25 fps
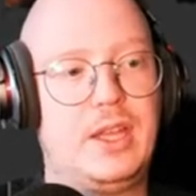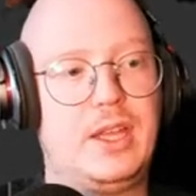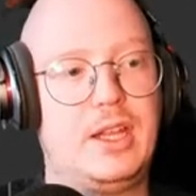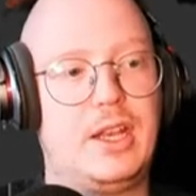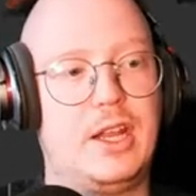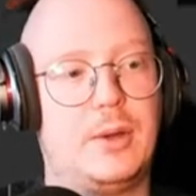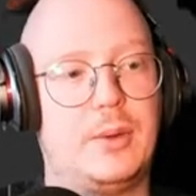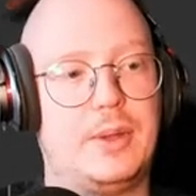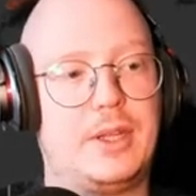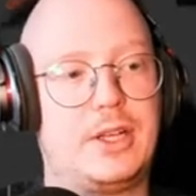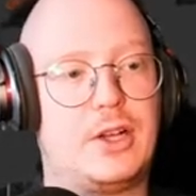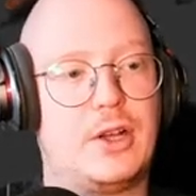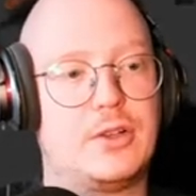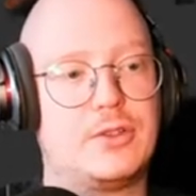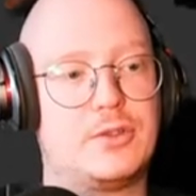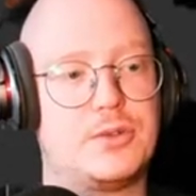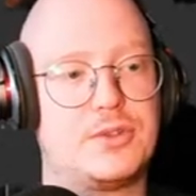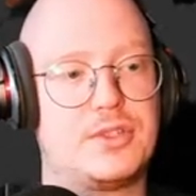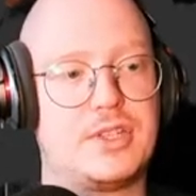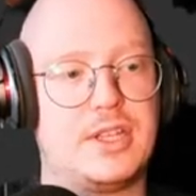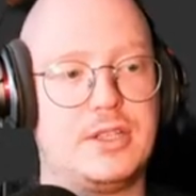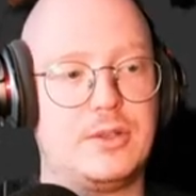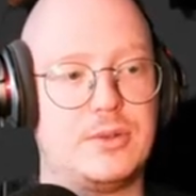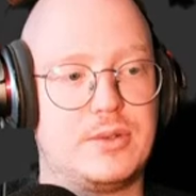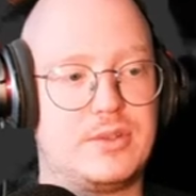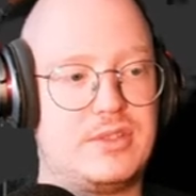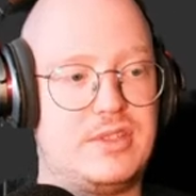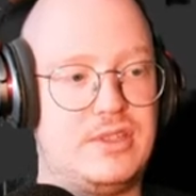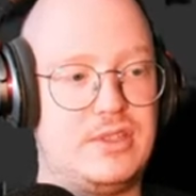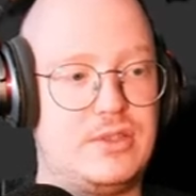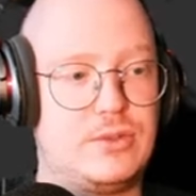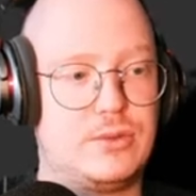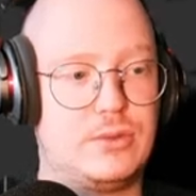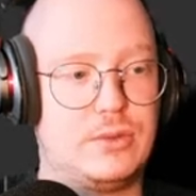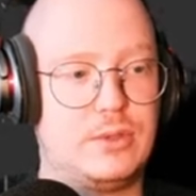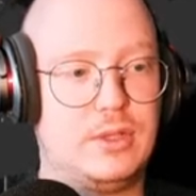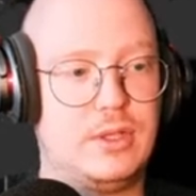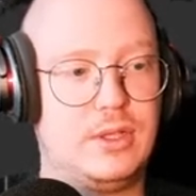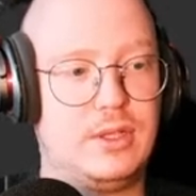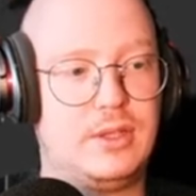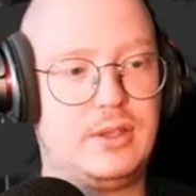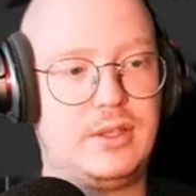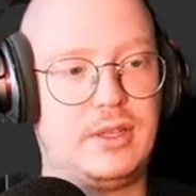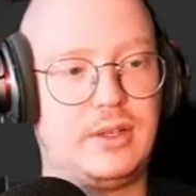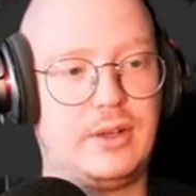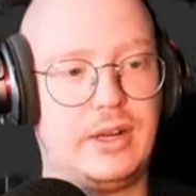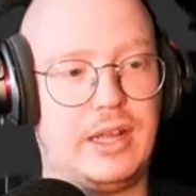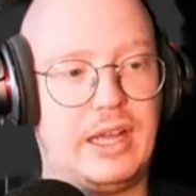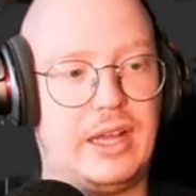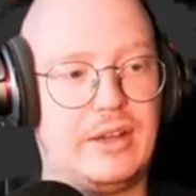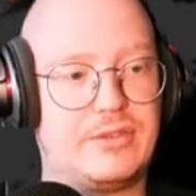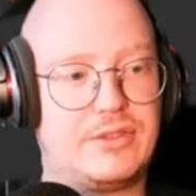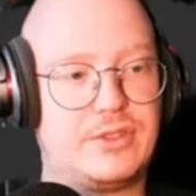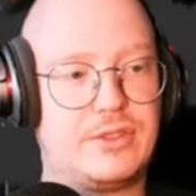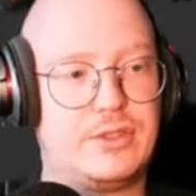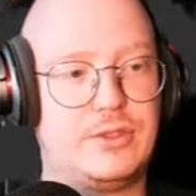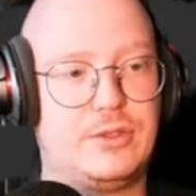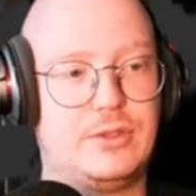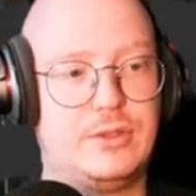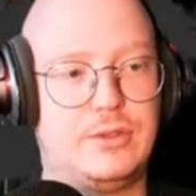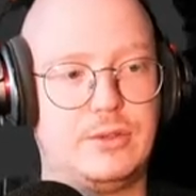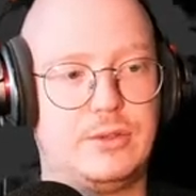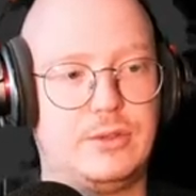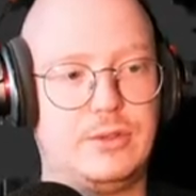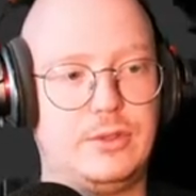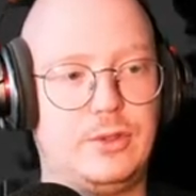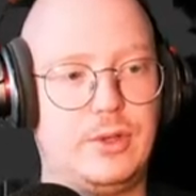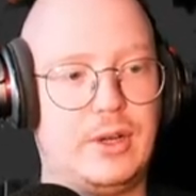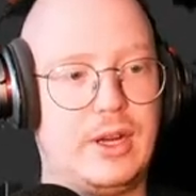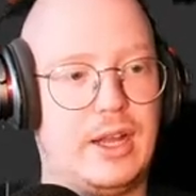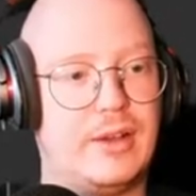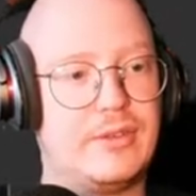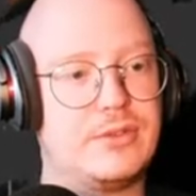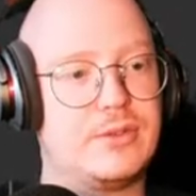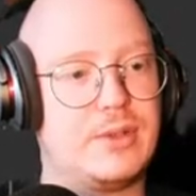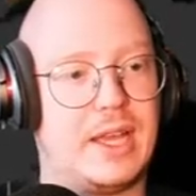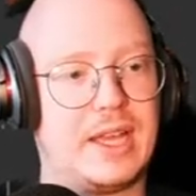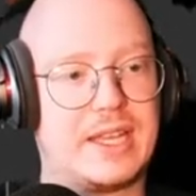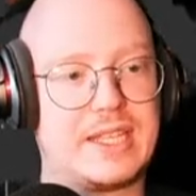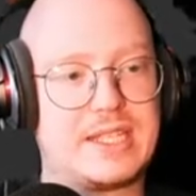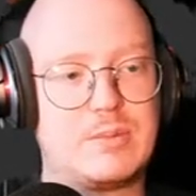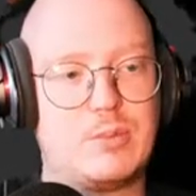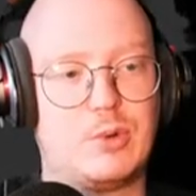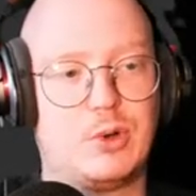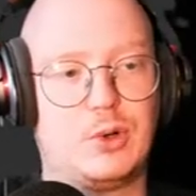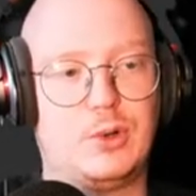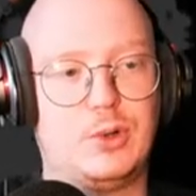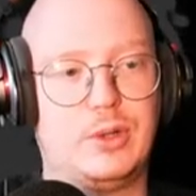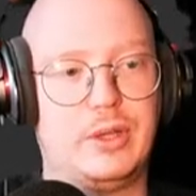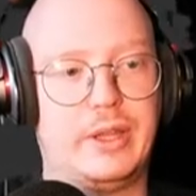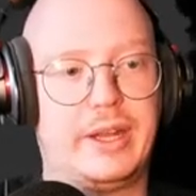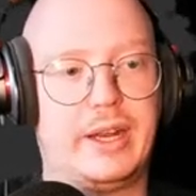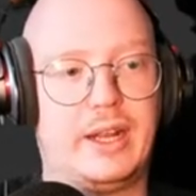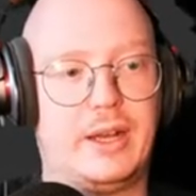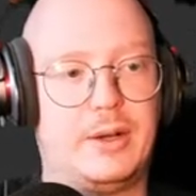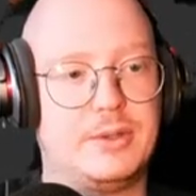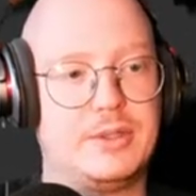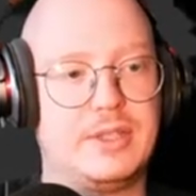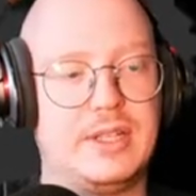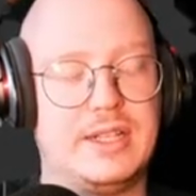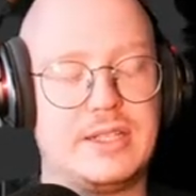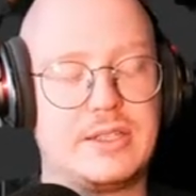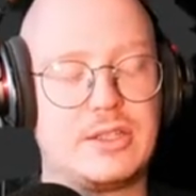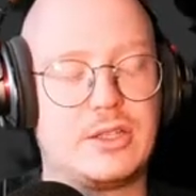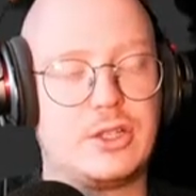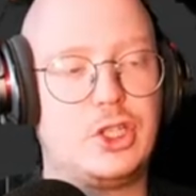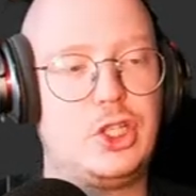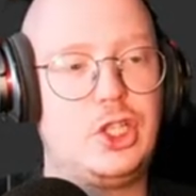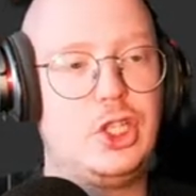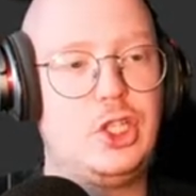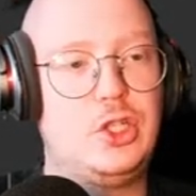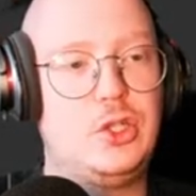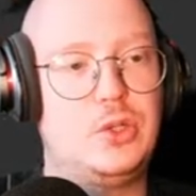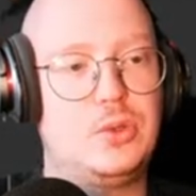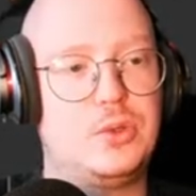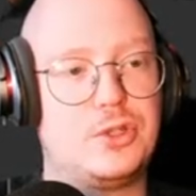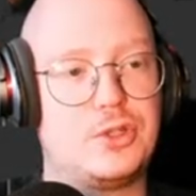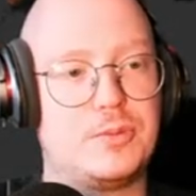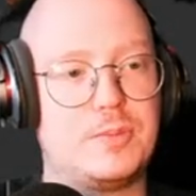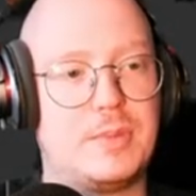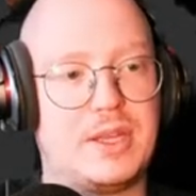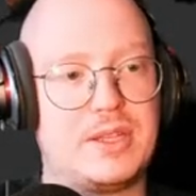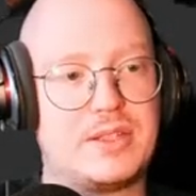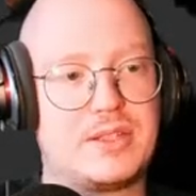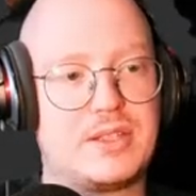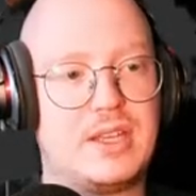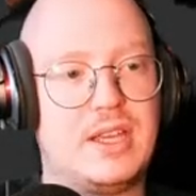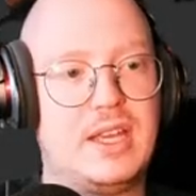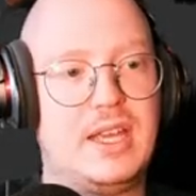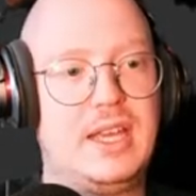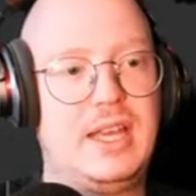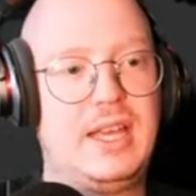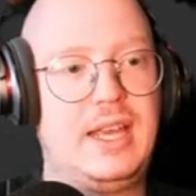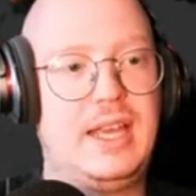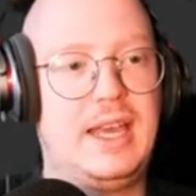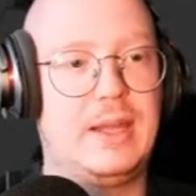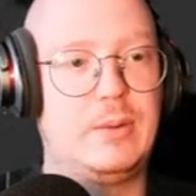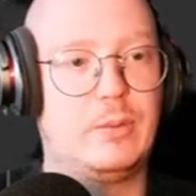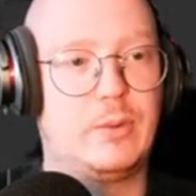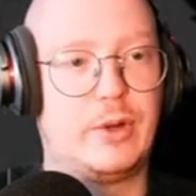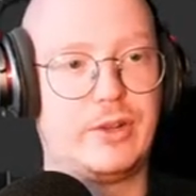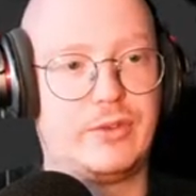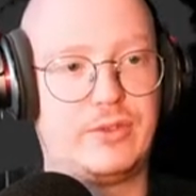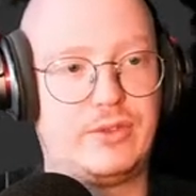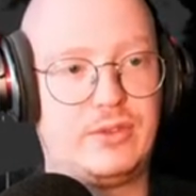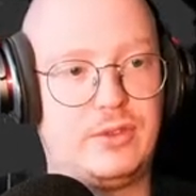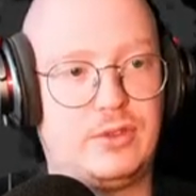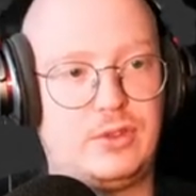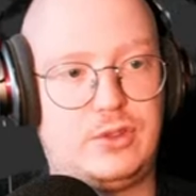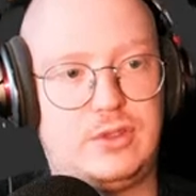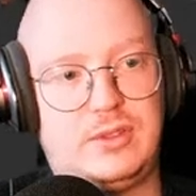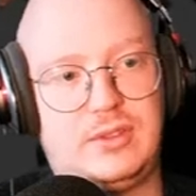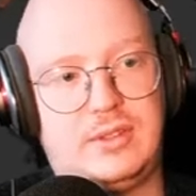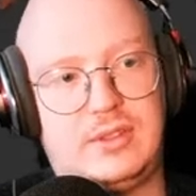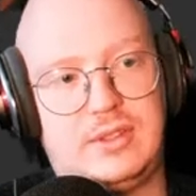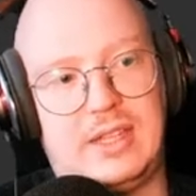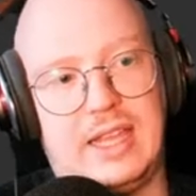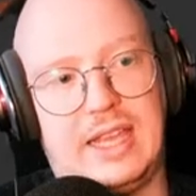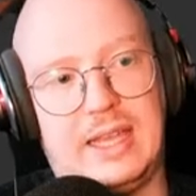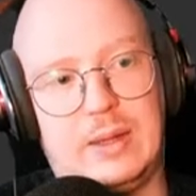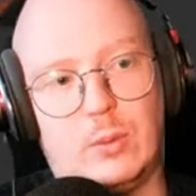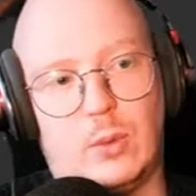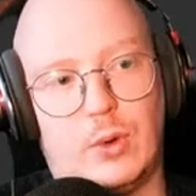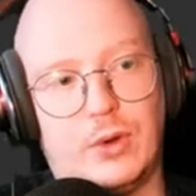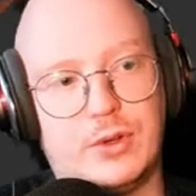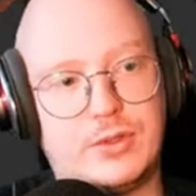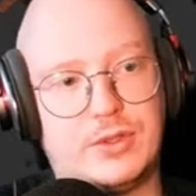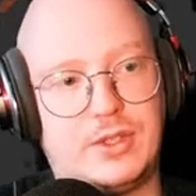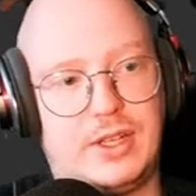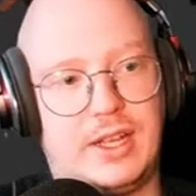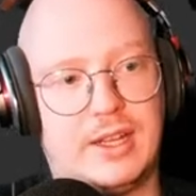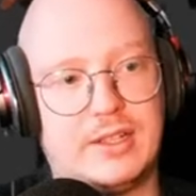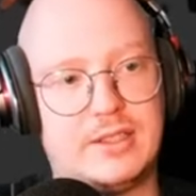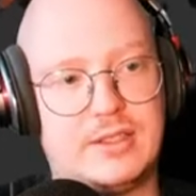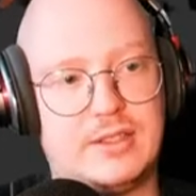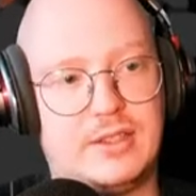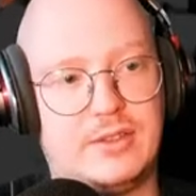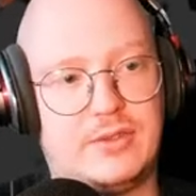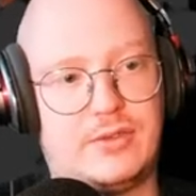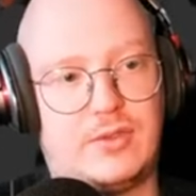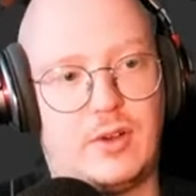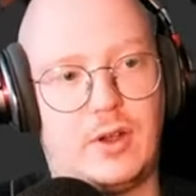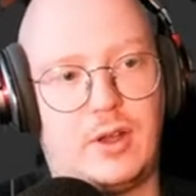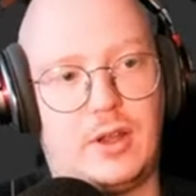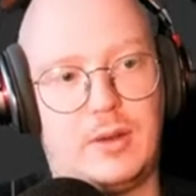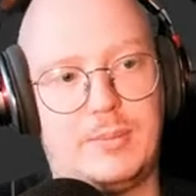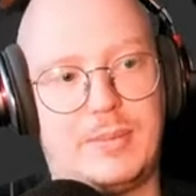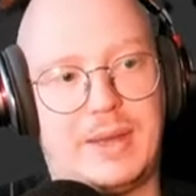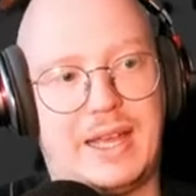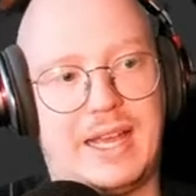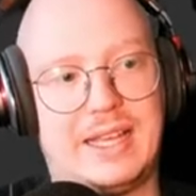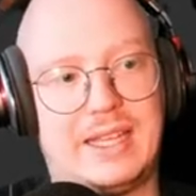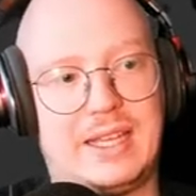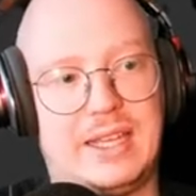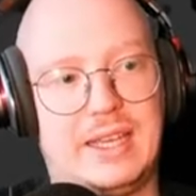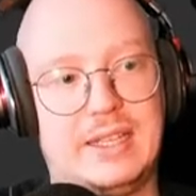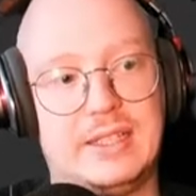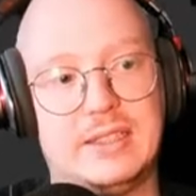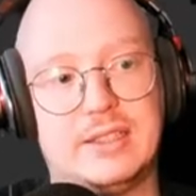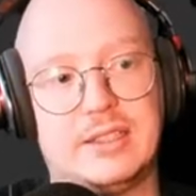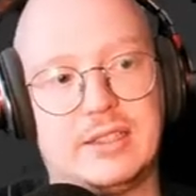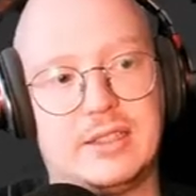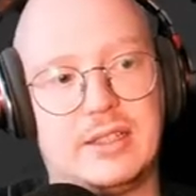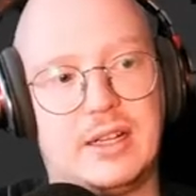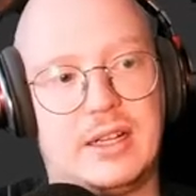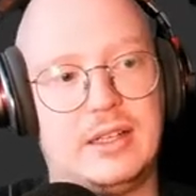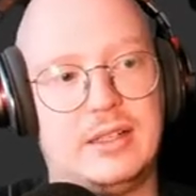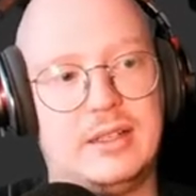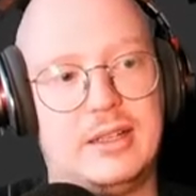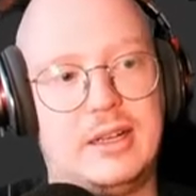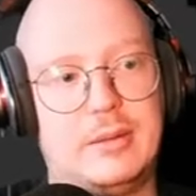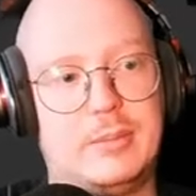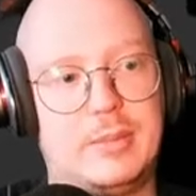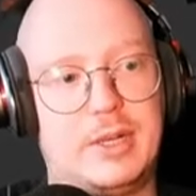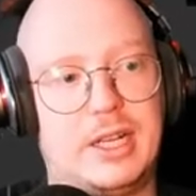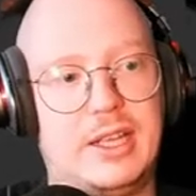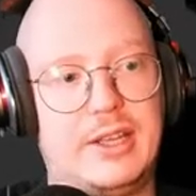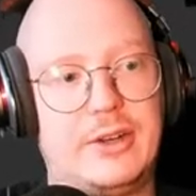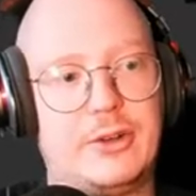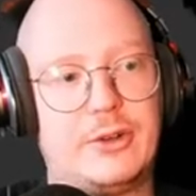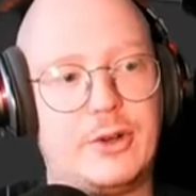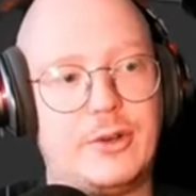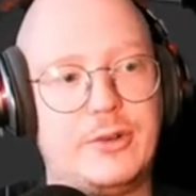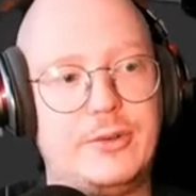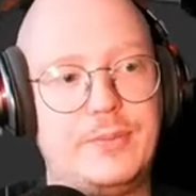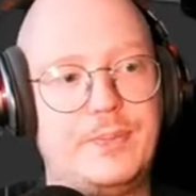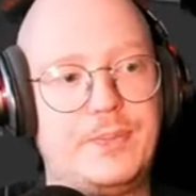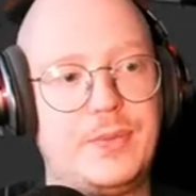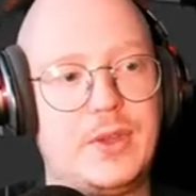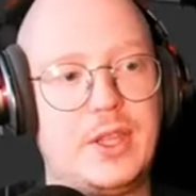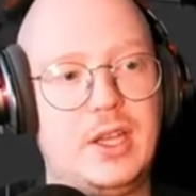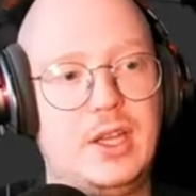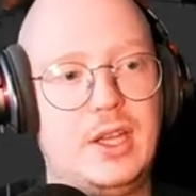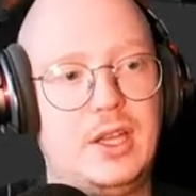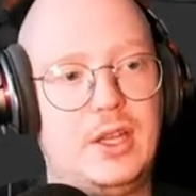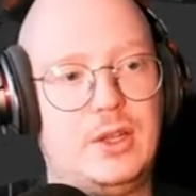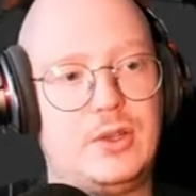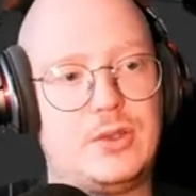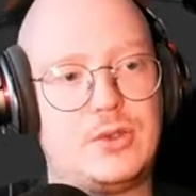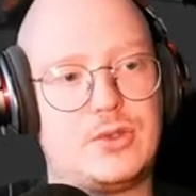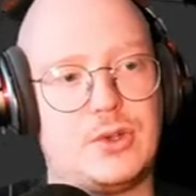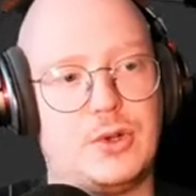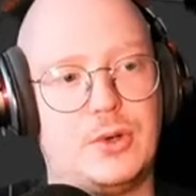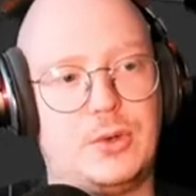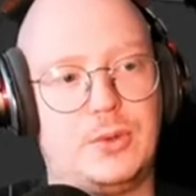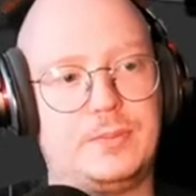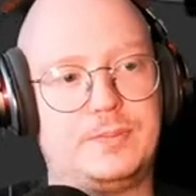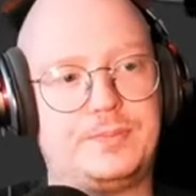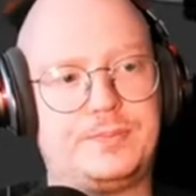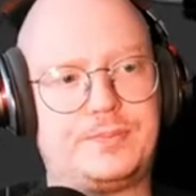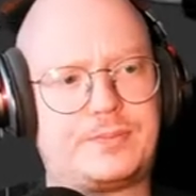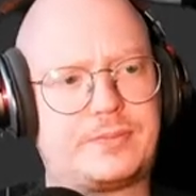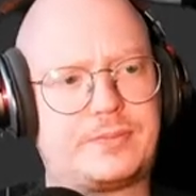Now they can't just send you a ZTool. They're gonna have to you're gonna have to export all that out, and it's a huge mess. And what if they want to get the file back in a little bit later on. So